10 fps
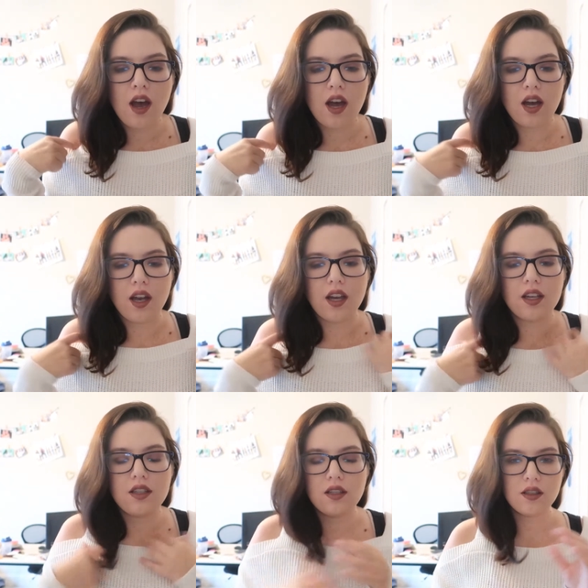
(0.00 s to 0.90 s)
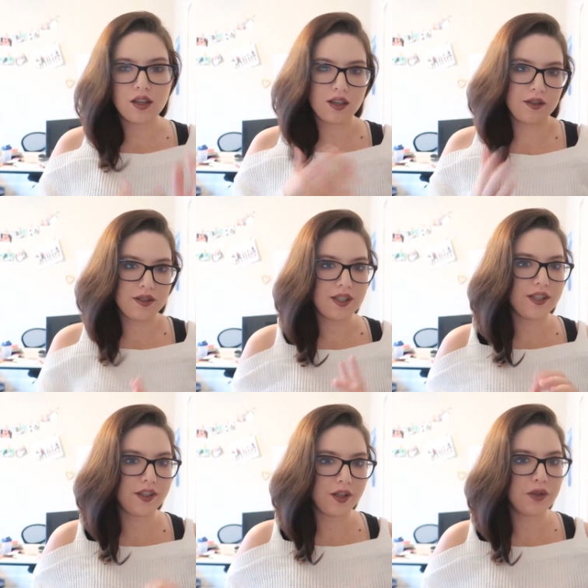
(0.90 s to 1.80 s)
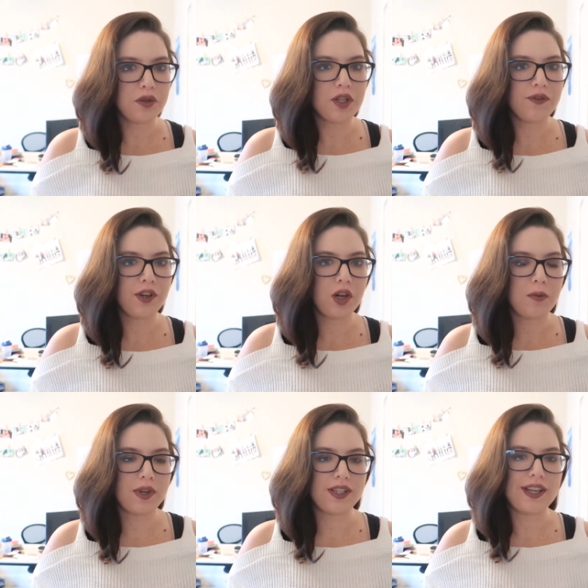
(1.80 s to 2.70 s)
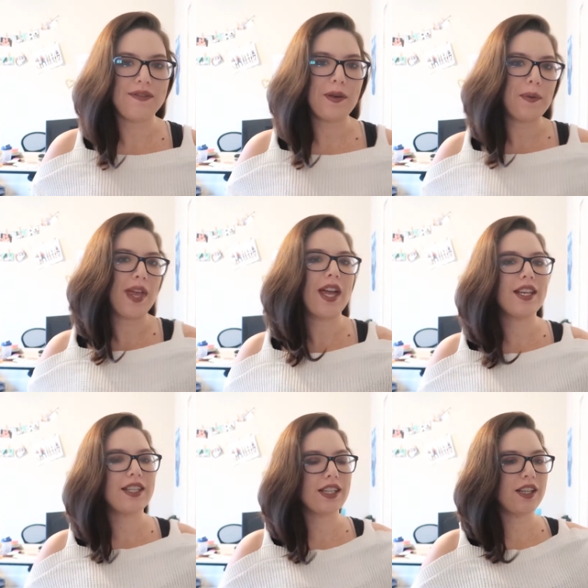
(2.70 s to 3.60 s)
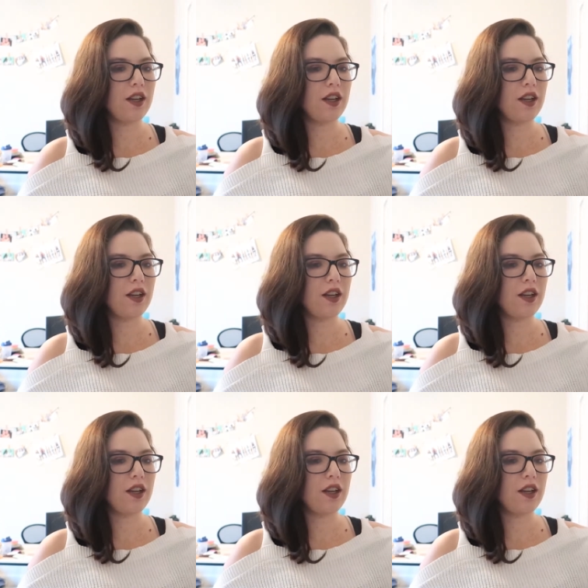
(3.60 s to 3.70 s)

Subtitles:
I didn't announce this in yesterday's video because I filmed that